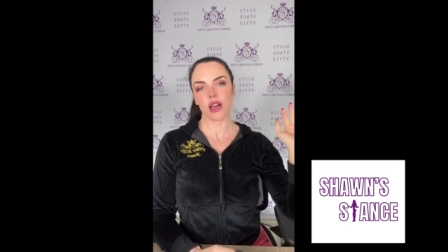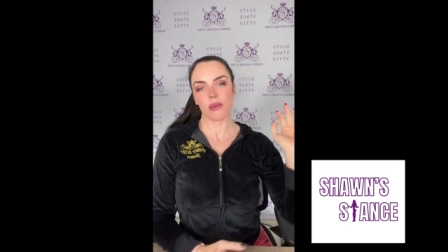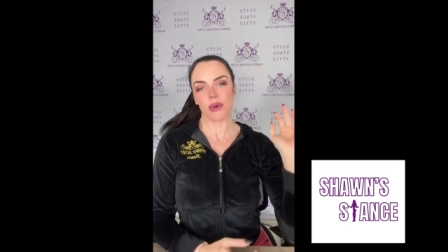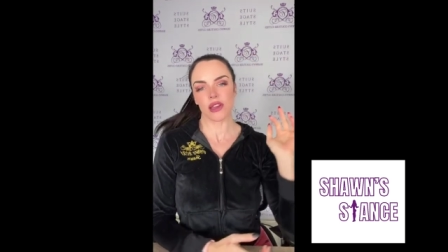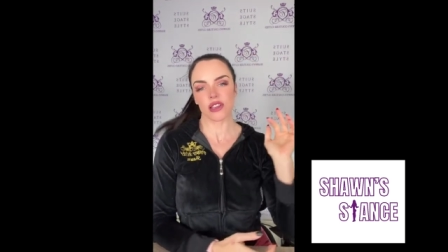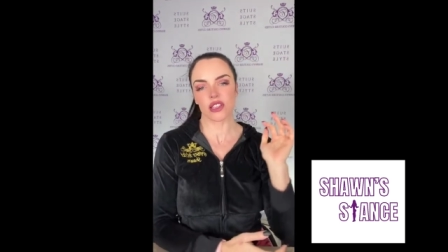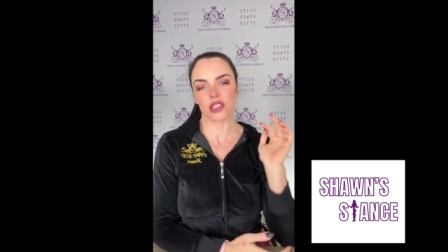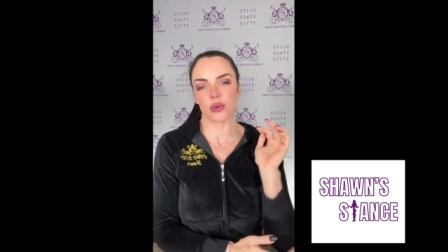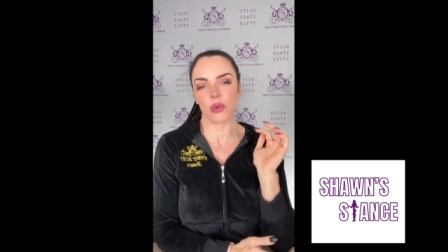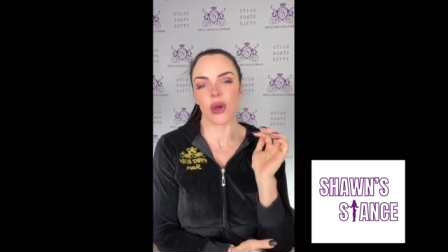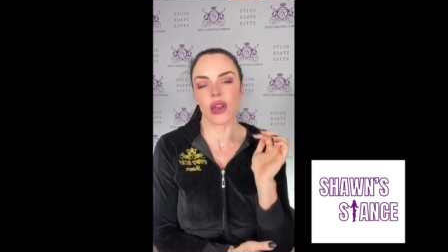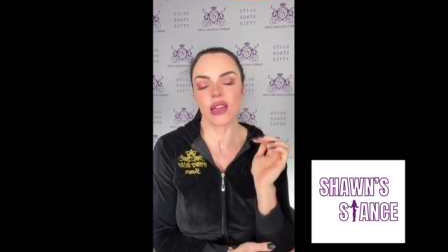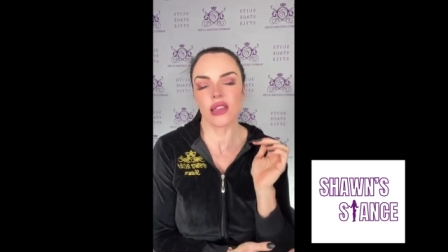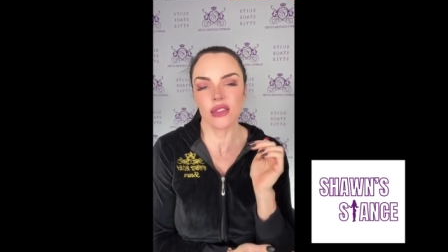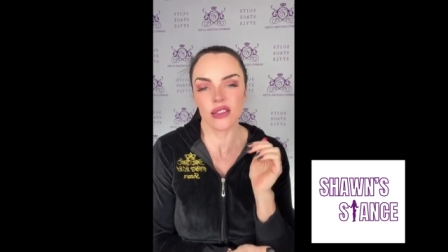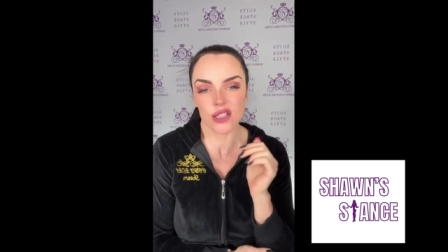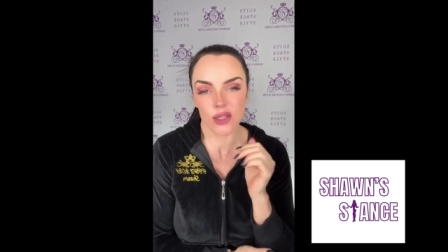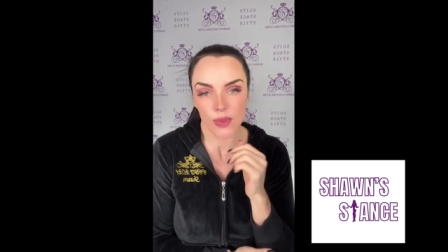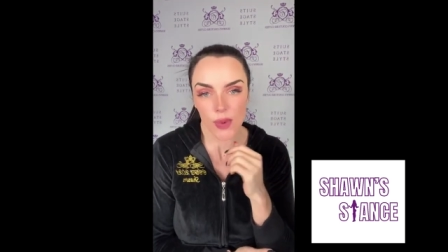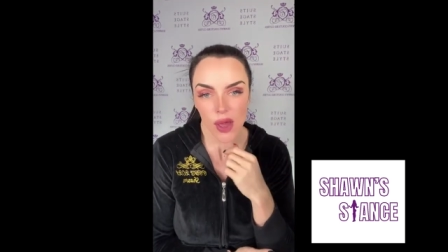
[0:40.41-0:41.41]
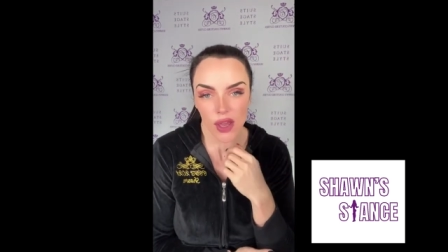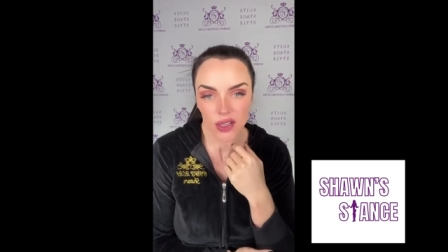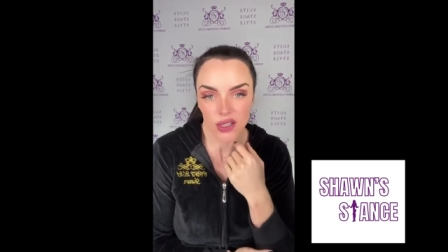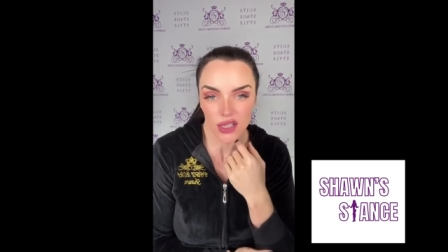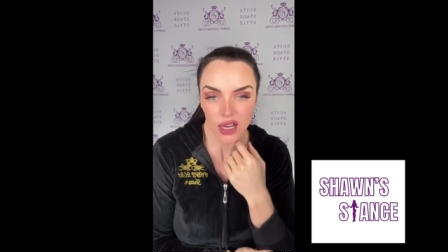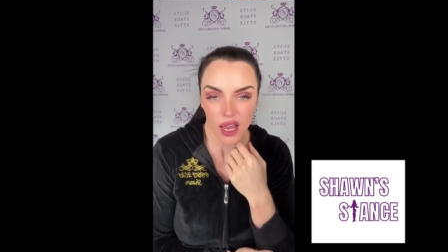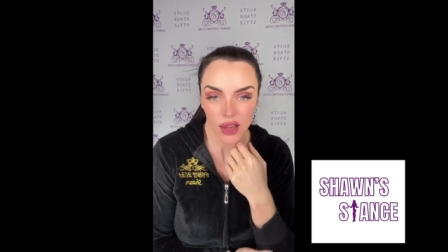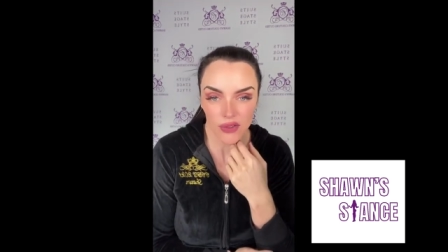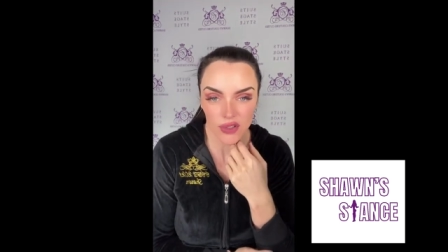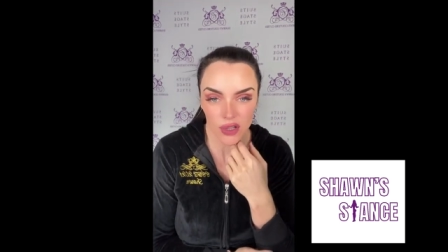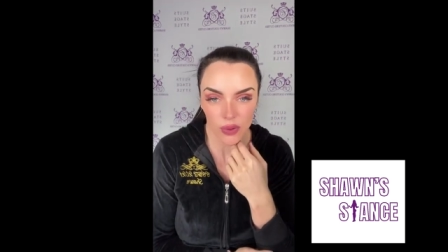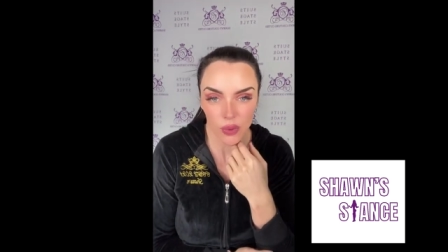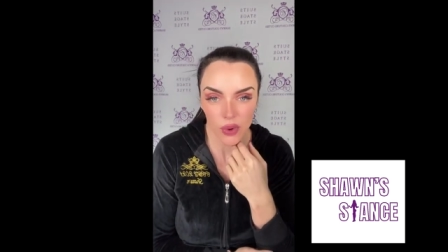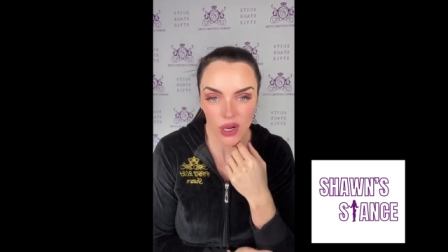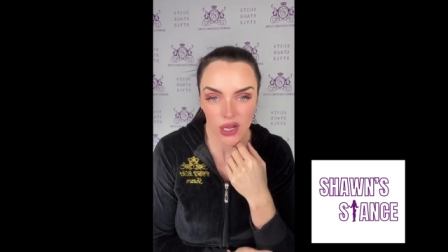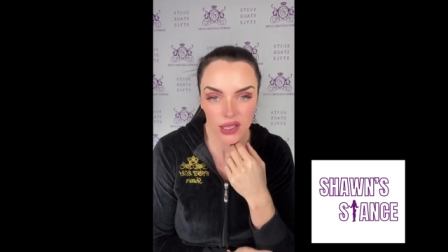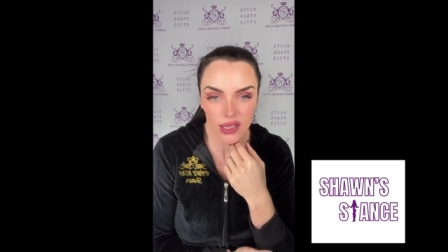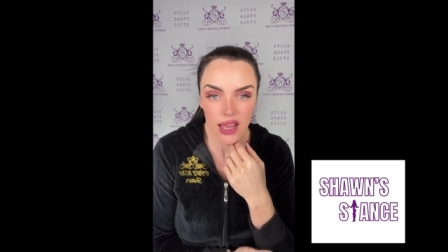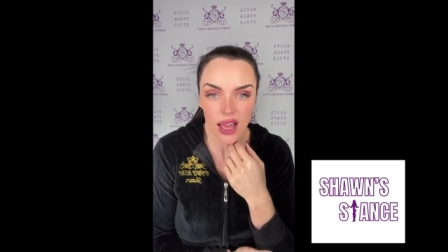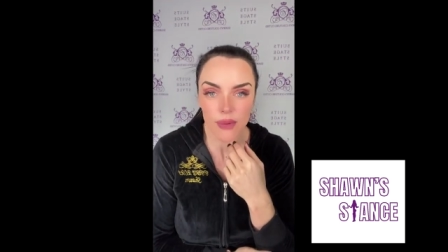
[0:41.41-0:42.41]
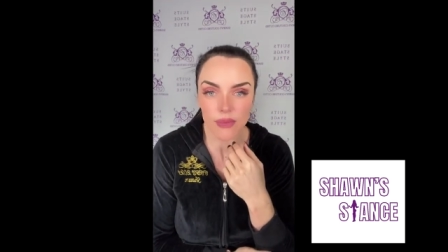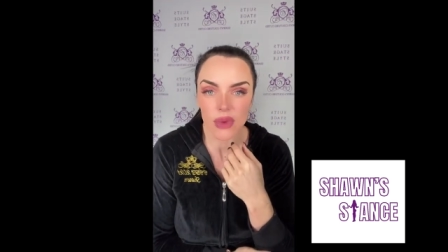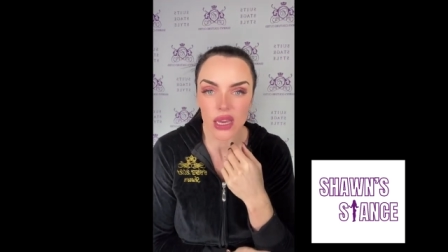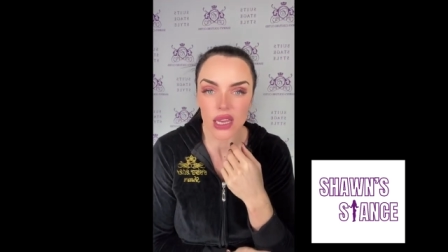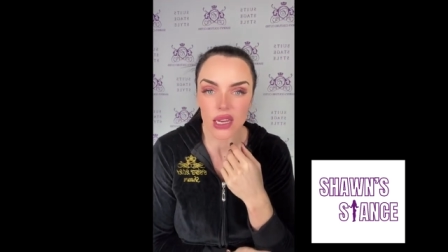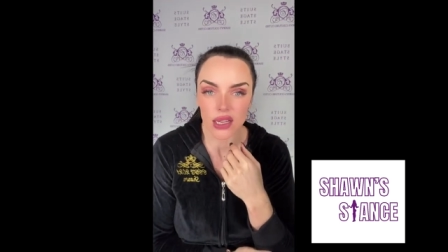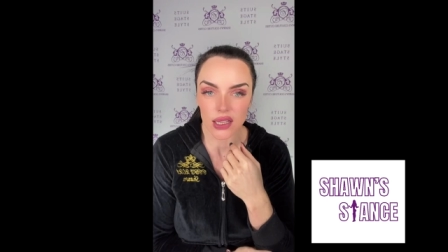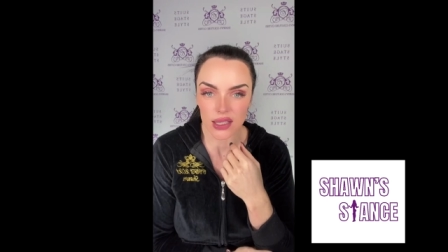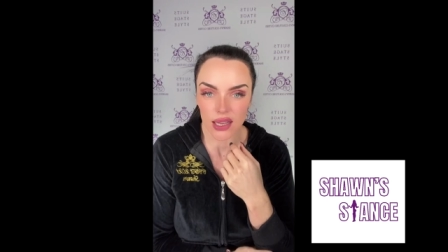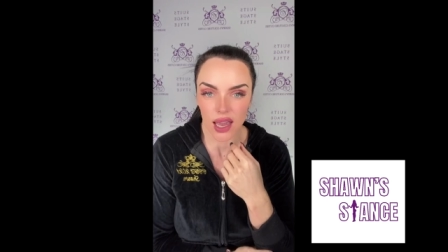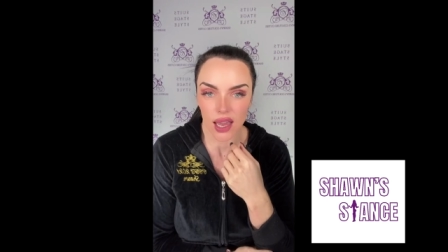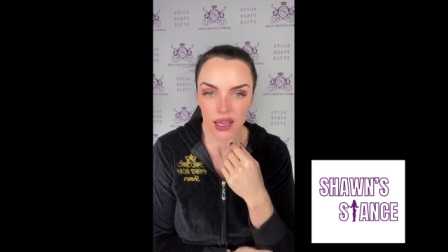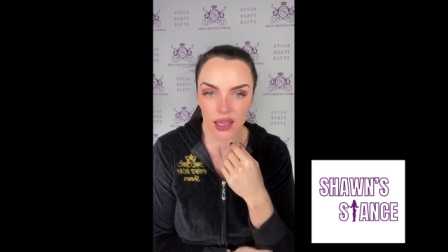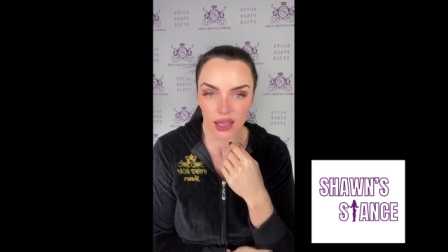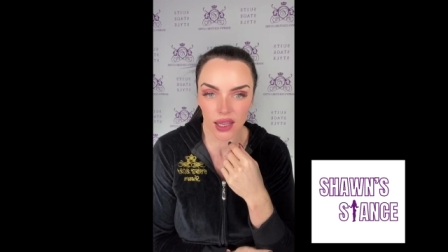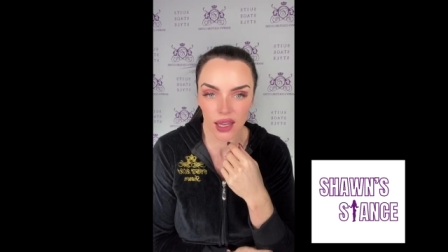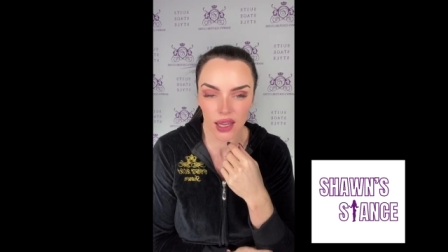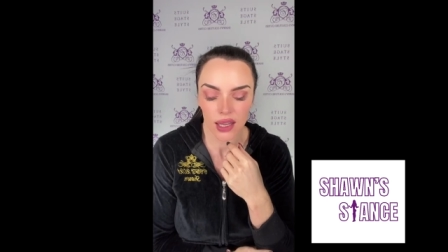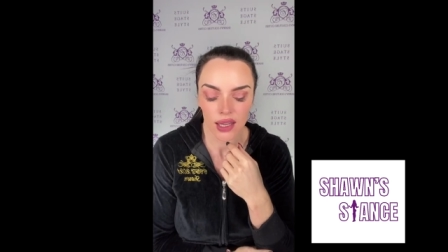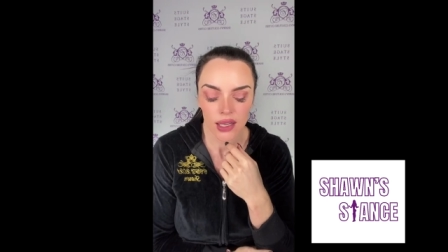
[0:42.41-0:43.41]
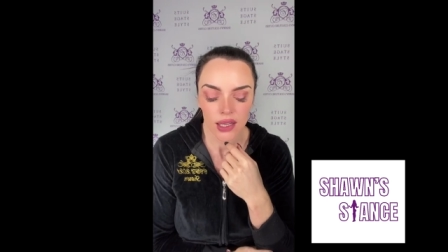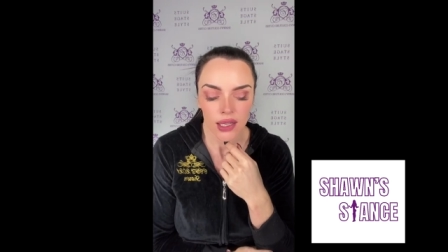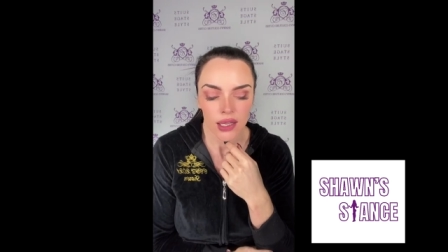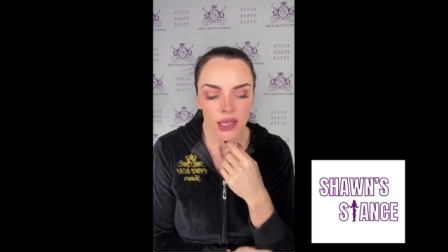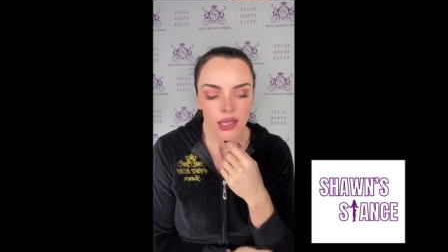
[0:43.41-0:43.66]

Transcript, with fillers: talk about sweating the small stuff. So what does that mean exactly?